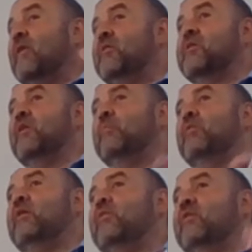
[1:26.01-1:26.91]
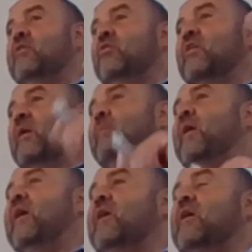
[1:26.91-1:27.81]
it's going to be that you come
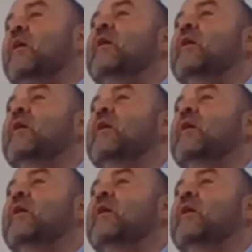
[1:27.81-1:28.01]
back